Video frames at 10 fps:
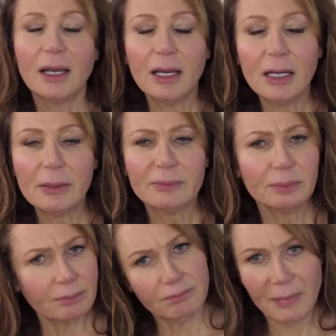
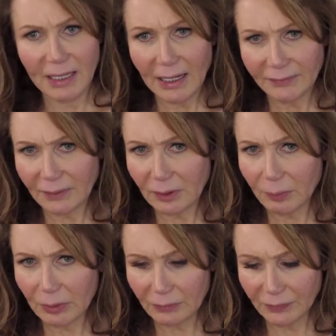Men have to look
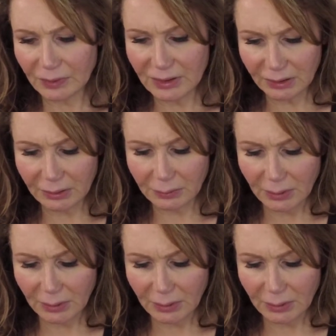beautiful too.